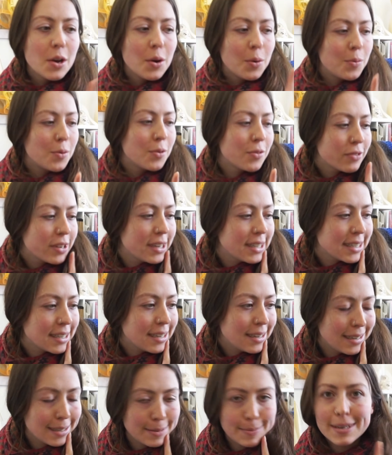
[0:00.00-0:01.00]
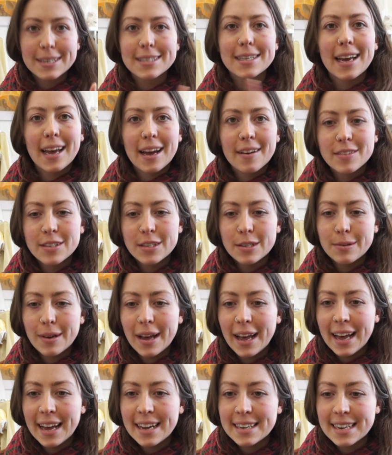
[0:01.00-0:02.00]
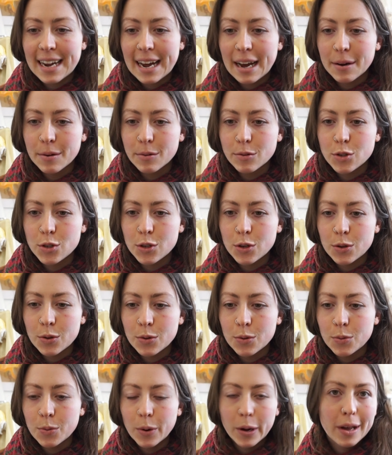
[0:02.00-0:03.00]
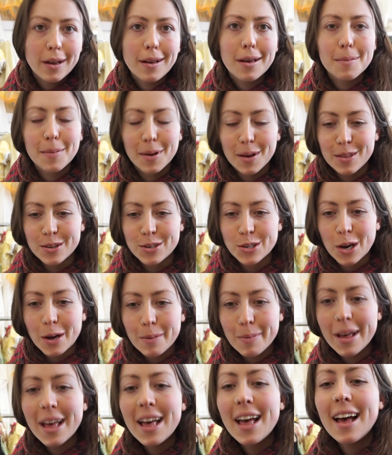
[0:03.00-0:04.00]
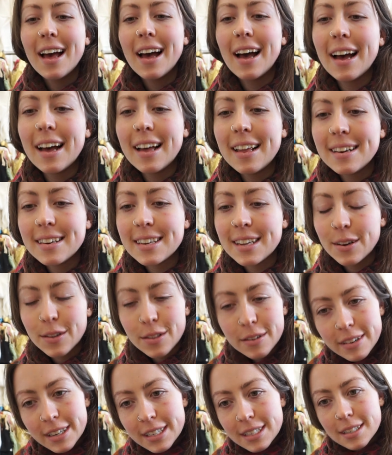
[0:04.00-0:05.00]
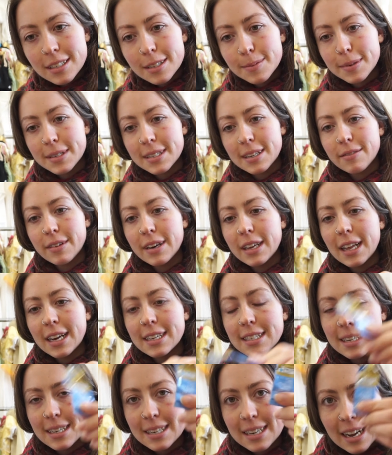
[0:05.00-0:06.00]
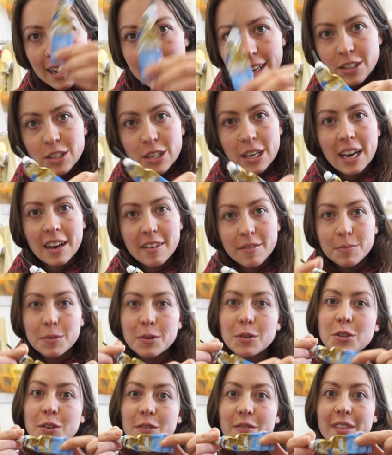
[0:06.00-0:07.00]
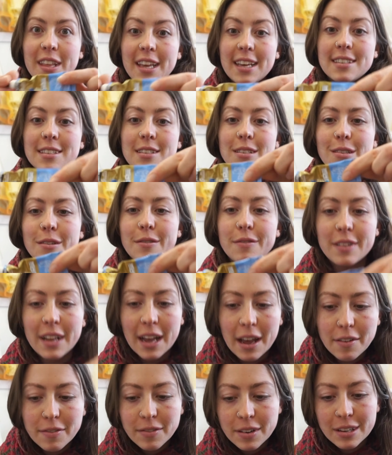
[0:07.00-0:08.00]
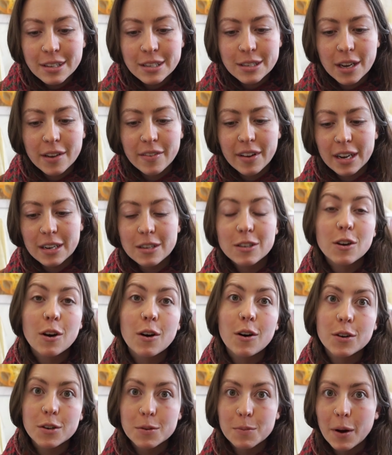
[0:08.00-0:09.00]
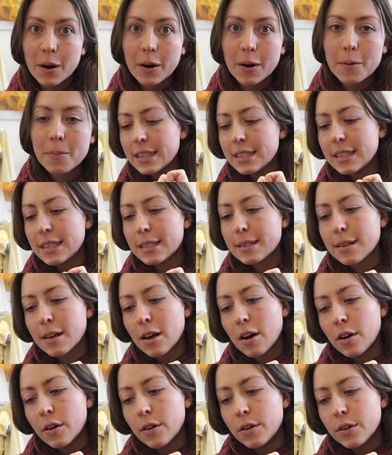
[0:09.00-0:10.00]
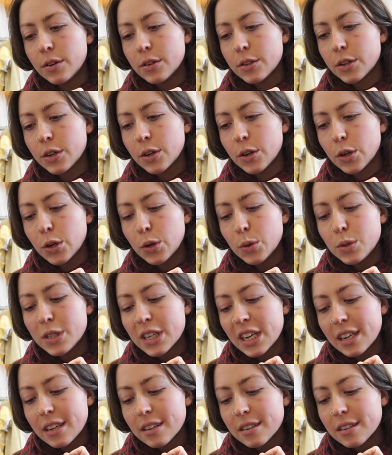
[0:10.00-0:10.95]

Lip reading: One reason is because I have to head out to work at my other job, and the other reason is because I realised I didn't actually have much of this stuff left, and so I've had to order more. This is called Gutter?